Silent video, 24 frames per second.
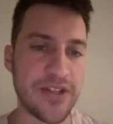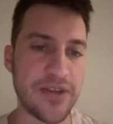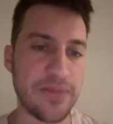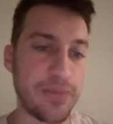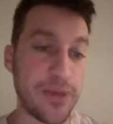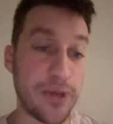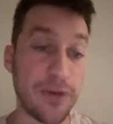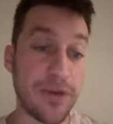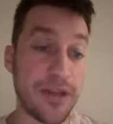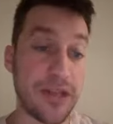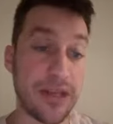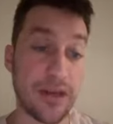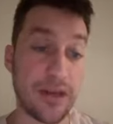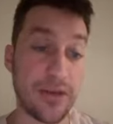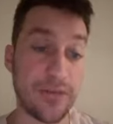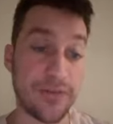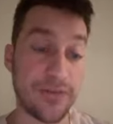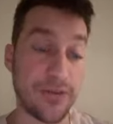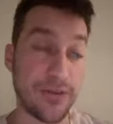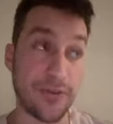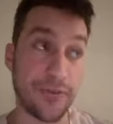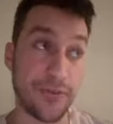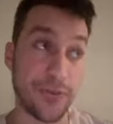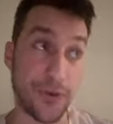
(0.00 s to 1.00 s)
the beauty of,
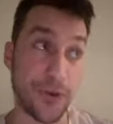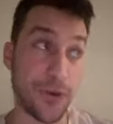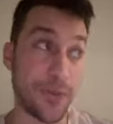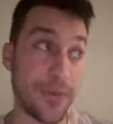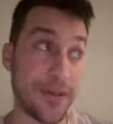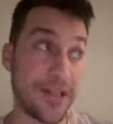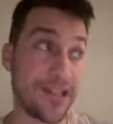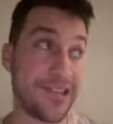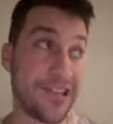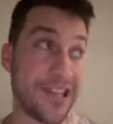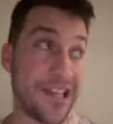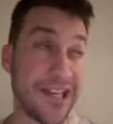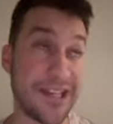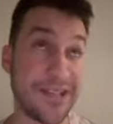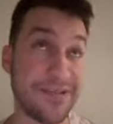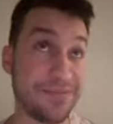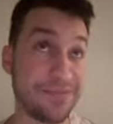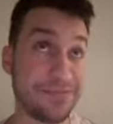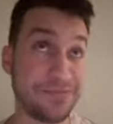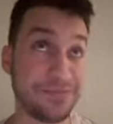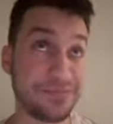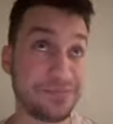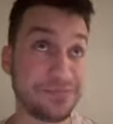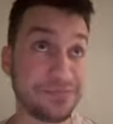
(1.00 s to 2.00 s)
of Rollbit that
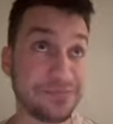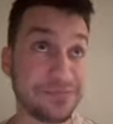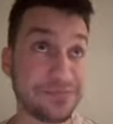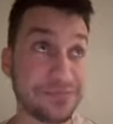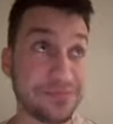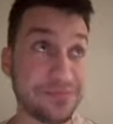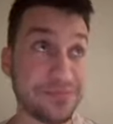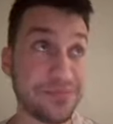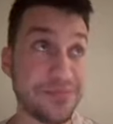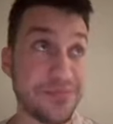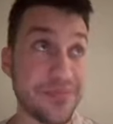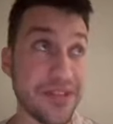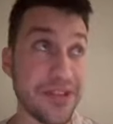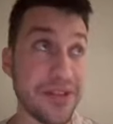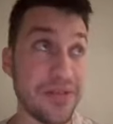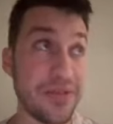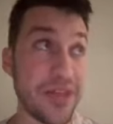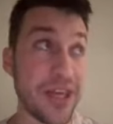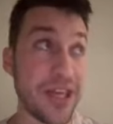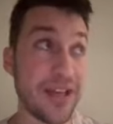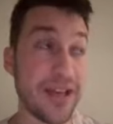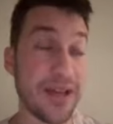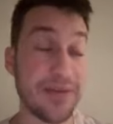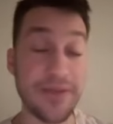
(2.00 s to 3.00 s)

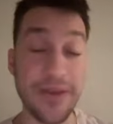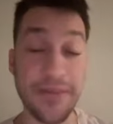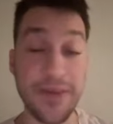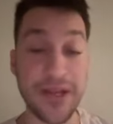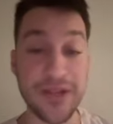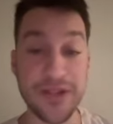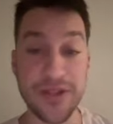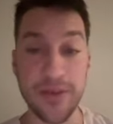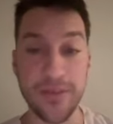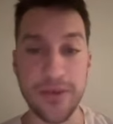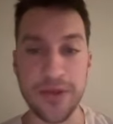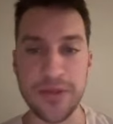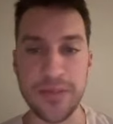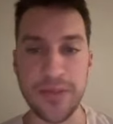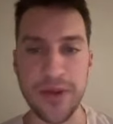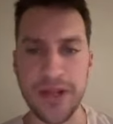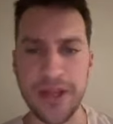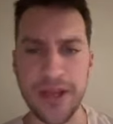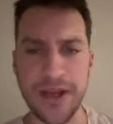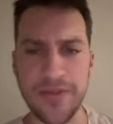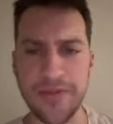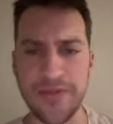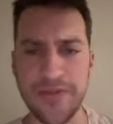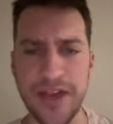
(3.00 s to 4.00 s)
they get they make so much money
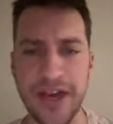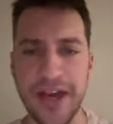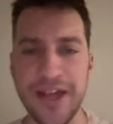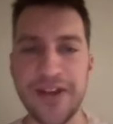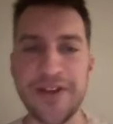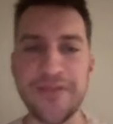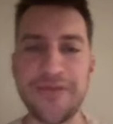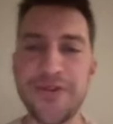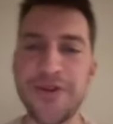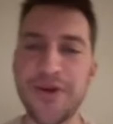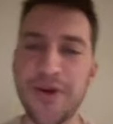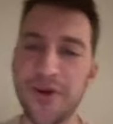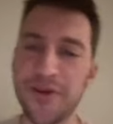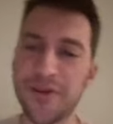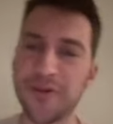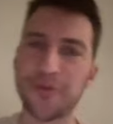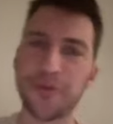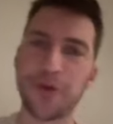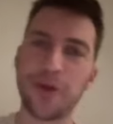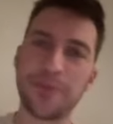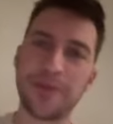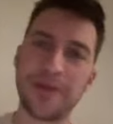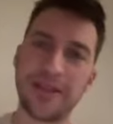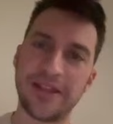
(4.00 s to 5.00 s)
off of that. And if you go to the
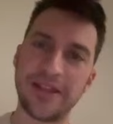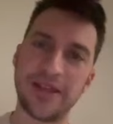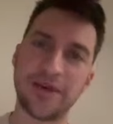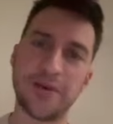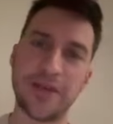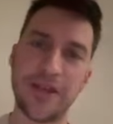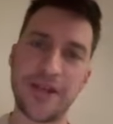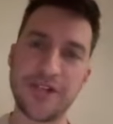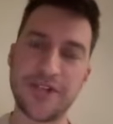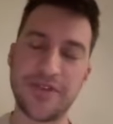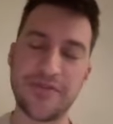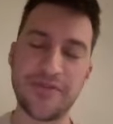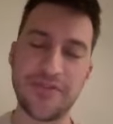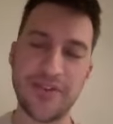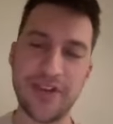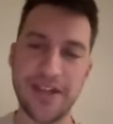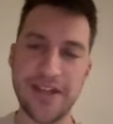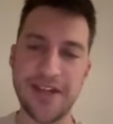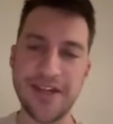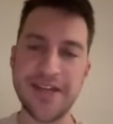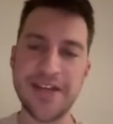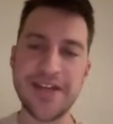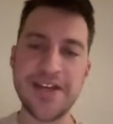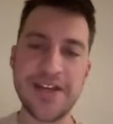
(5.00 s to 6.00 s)
Rollbit liquidation
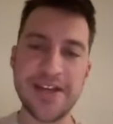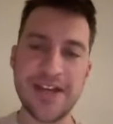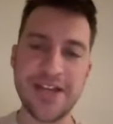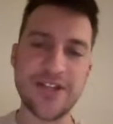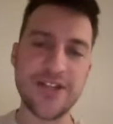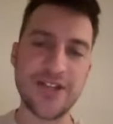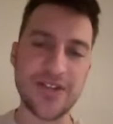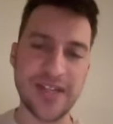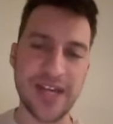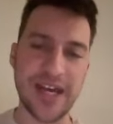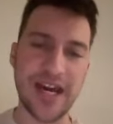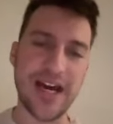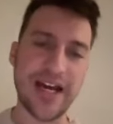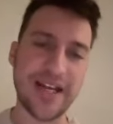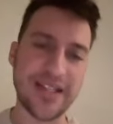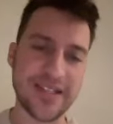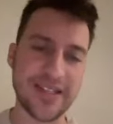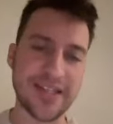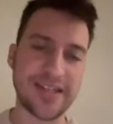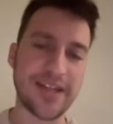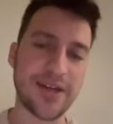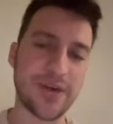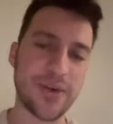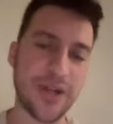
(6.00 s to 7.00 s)
feed, it's just
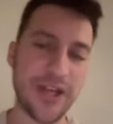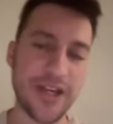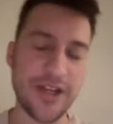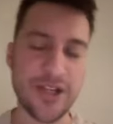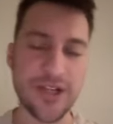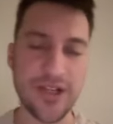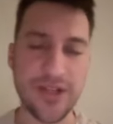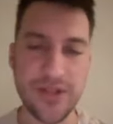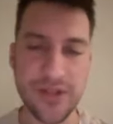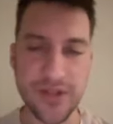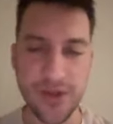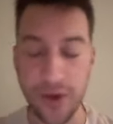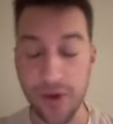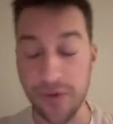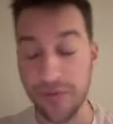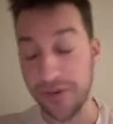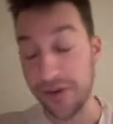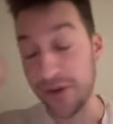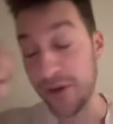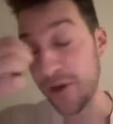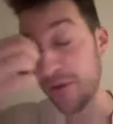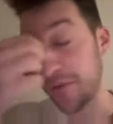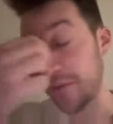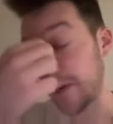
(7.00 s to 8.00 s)
constant liquidations over
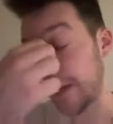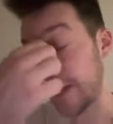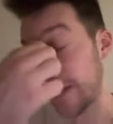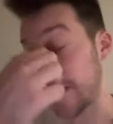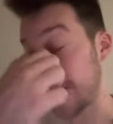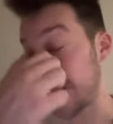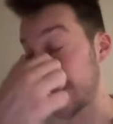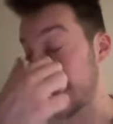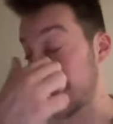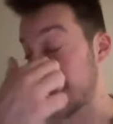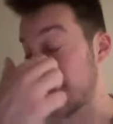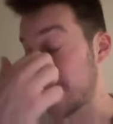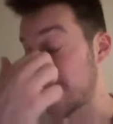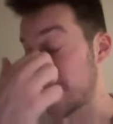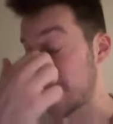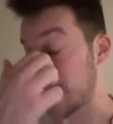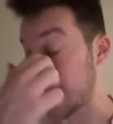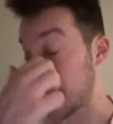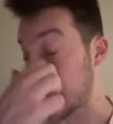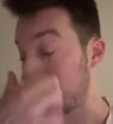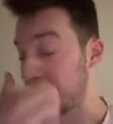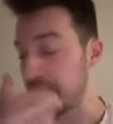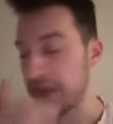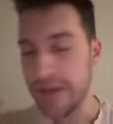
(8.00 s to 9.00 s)
and over again.
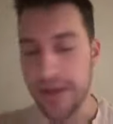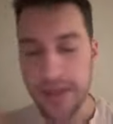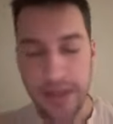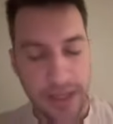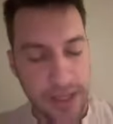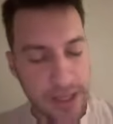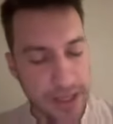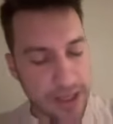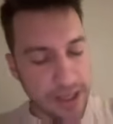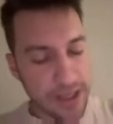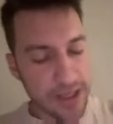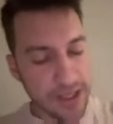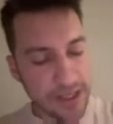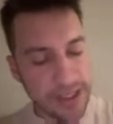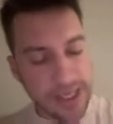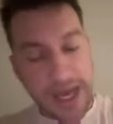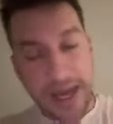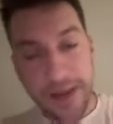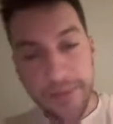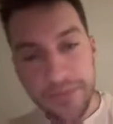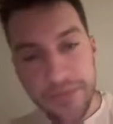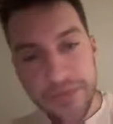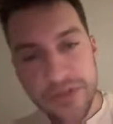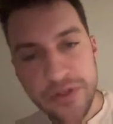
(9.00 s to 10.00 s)
So
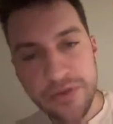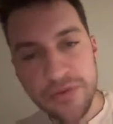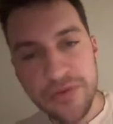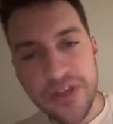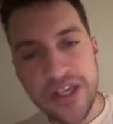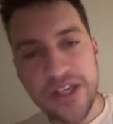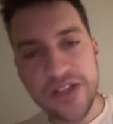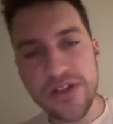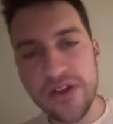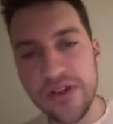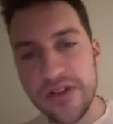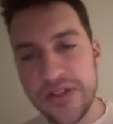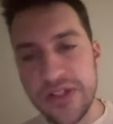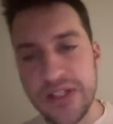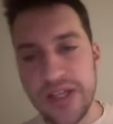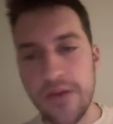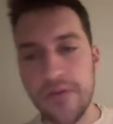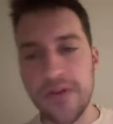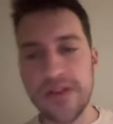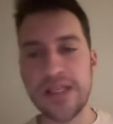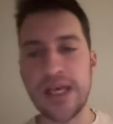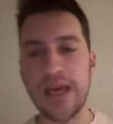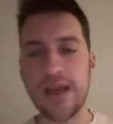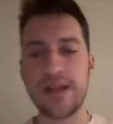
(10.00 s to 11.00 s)
yeah, so these are the
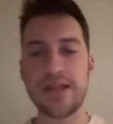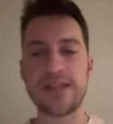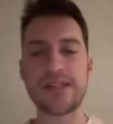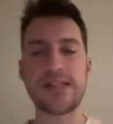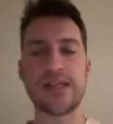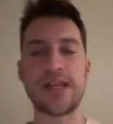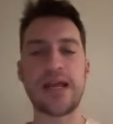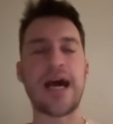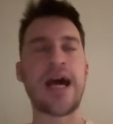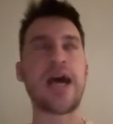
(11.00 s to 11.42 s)
seven tenets that